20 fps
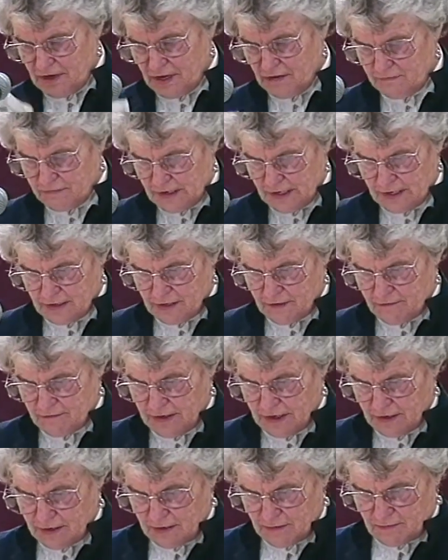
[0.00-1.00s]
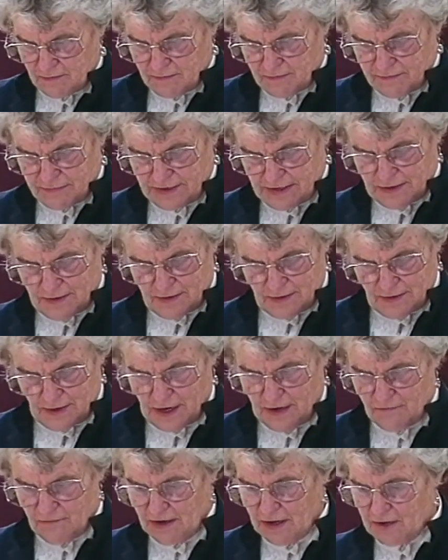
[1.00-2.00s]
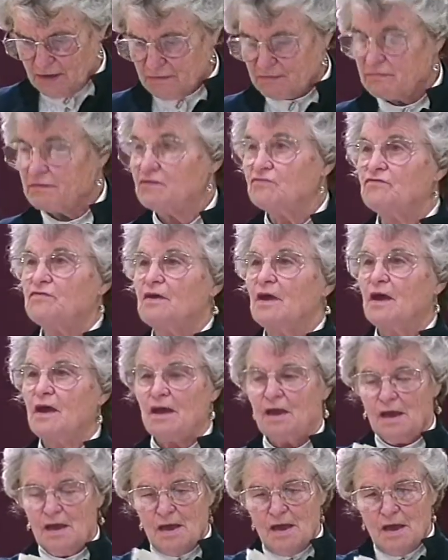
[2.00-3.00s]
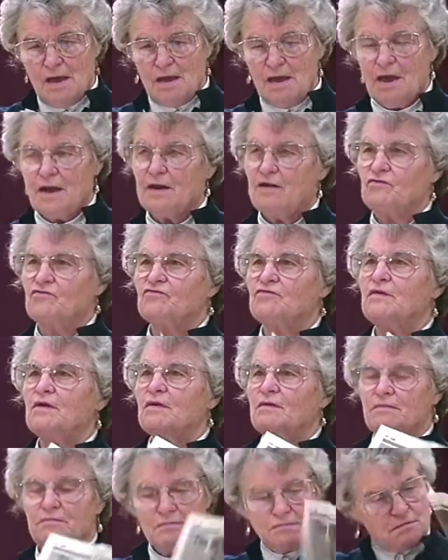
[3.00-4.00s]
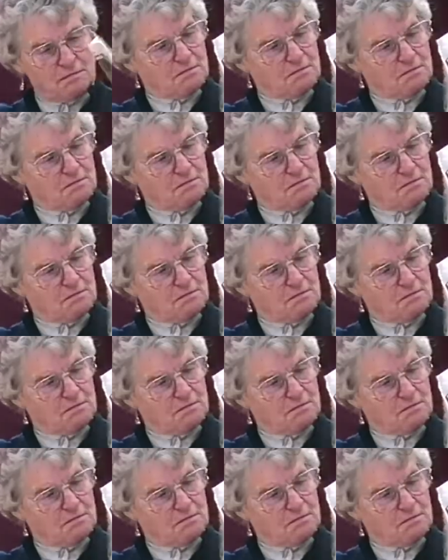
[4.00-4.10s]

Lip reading: I rarely read it, but I read it this day, and it says,